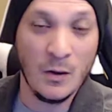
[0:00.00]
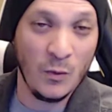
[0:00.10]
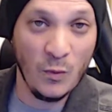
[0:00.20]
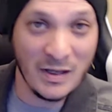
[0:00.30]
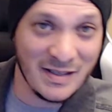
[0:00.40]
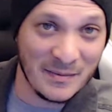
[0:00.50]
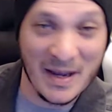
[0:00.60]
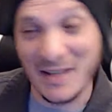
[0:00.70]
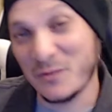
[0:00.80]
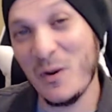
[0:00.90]
What's up,
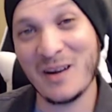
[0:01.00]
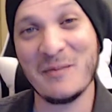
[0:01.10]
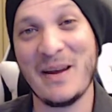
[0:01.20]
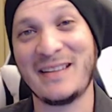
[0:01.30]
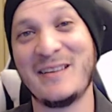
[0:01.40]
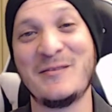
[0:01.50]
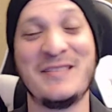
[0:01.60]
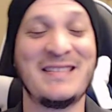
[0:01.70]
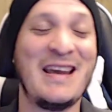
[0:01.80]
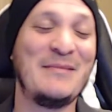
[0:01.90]
guys? Welcome back to
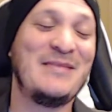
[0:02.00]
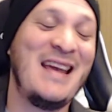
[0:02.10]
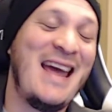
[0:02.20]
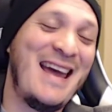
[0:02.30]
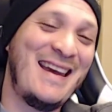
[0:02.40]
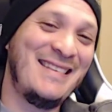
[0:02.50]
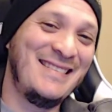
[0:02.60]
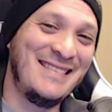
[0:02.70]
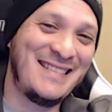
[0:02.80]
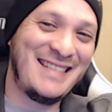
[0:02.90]
Gotians Games,
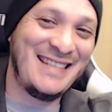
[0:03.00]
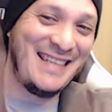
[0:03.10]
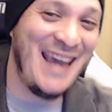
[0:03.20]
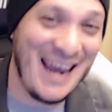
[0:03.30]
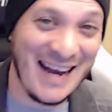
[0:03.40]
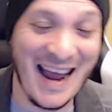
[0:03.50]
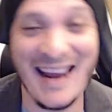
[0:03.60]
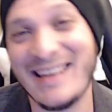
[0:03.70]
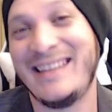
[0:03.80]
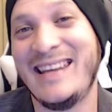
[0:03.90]
and can
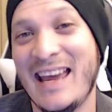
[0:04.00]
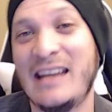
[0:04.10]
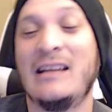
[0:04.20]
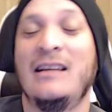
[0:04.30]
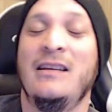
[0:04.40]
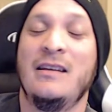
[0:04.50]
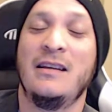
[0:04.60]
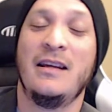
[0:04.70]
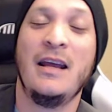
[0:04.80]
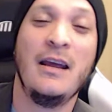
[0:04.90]
I get
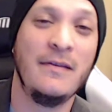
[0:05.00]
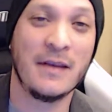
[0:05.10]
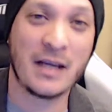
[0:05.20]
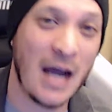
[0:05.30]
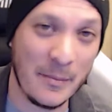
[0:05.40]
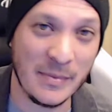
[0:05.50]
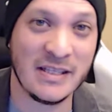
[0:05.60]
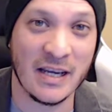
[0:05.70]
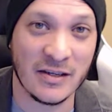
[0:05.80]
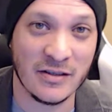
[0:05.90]
in the comment
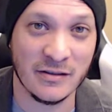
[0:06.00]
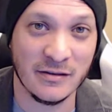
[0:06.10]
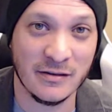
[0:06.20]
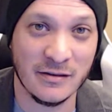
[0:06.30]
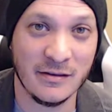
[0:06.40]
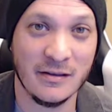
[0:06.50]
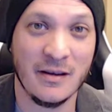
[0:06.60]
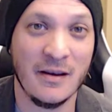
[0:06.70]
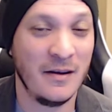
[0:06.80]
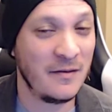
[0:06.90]
section
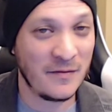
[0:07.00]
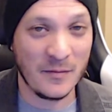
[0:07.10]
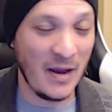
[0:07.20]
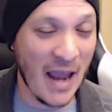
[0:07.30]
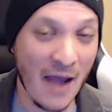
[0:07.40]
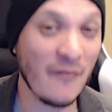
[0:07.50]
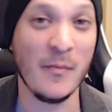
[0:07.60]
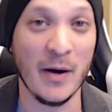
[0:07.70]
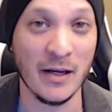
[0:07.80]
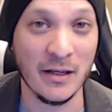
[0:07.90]
from
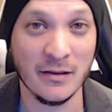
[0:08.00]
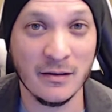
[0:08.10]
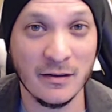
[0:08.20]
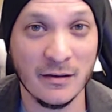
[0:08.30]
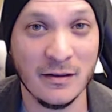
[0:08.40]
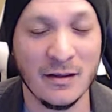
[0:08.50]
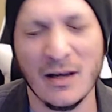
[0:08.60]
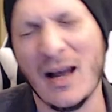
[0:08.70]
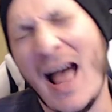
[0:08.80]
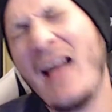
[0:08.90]
everybody
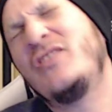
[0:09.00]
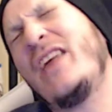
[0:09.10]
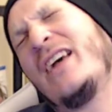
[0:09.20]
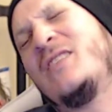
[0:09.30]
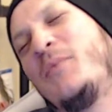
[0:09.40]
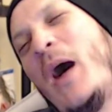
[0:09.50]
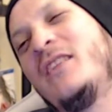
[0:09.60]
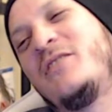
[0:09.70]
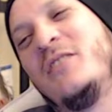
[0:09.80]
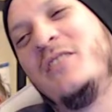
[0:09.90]
a hashtag
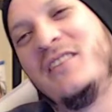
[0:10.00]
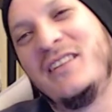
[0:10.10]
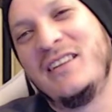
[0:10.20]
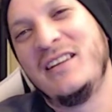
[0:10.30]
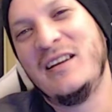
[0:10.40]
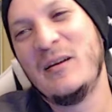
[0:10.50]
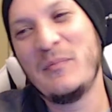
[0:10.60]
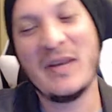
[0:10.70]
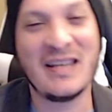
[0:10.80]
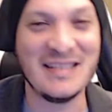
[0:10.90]
sponsored?
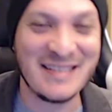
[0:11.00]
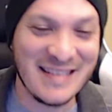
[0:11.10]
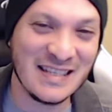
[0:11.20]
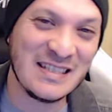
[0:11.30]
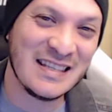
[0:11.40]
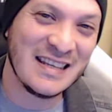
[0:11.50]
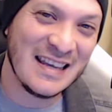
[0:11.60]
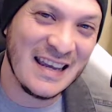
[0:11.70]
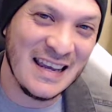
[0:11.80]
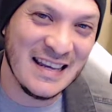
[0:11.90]
Because this
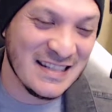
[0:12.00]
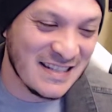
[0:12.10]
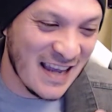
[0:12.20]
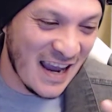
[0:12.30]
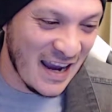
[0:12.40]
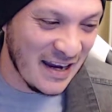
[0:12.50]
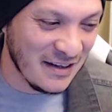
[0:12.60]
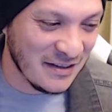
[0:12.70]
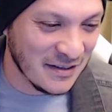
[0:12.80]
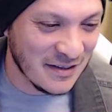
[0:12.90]
is
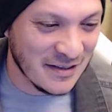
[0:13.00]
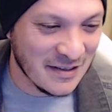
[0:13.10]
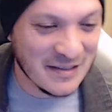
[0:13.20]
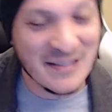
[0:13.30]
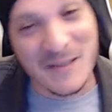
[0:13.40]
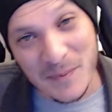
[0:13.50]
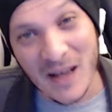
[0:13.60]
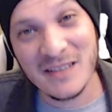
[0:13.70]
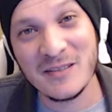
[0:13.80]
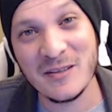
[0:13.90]
a
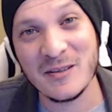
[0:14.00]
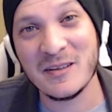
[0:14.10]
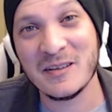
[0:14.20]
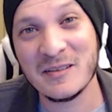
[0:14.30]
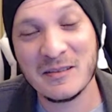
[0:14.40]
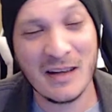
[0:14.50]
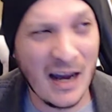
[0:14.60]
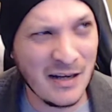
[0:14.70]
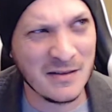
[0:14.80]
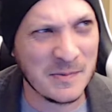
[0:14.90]
sponsored,
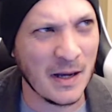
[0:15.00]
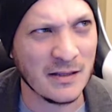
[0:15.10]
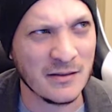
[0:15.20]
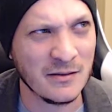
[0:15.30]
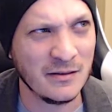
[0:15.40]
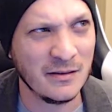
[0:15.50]
kind of sponsored.